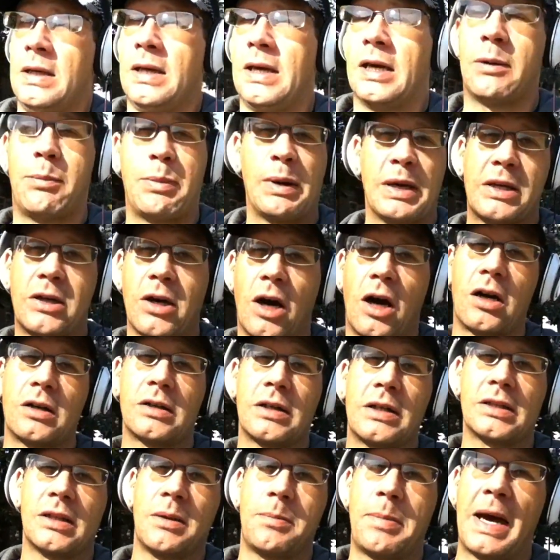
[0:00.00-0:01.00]
Had a big
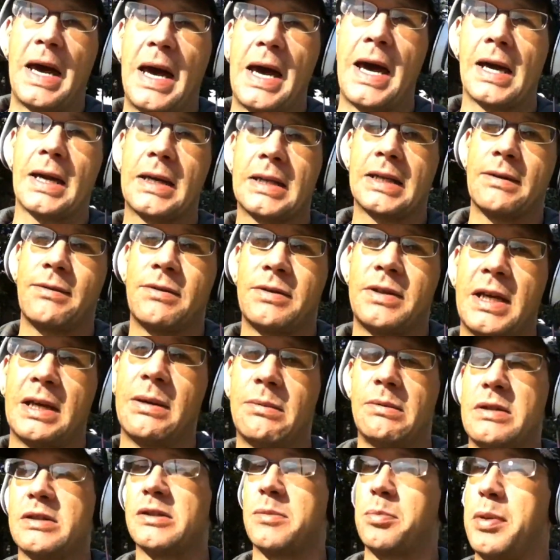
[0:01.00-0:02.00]
garden in the back and
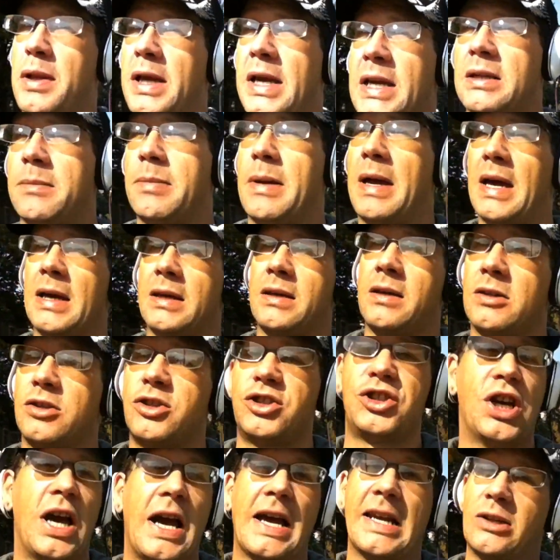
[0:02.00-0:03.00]
everything. We used to play in the backyard.
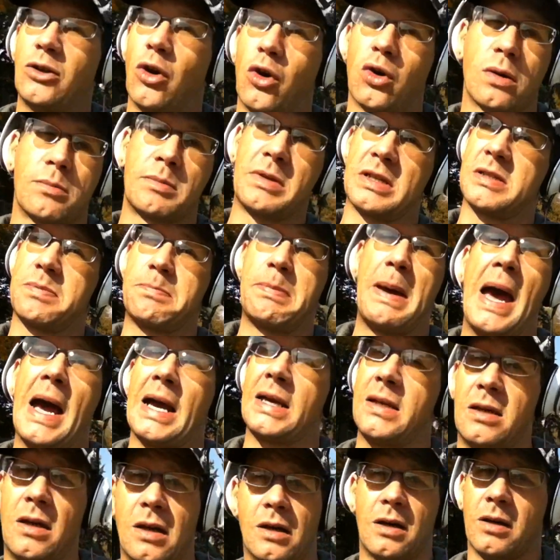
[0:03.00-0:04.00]
Ginormous
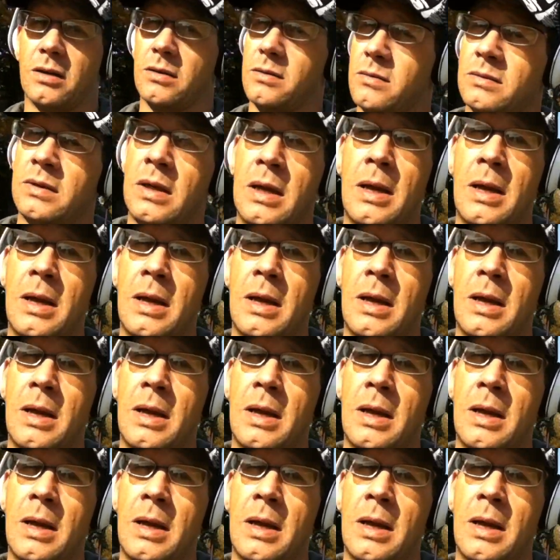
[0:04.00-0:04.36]
backyard.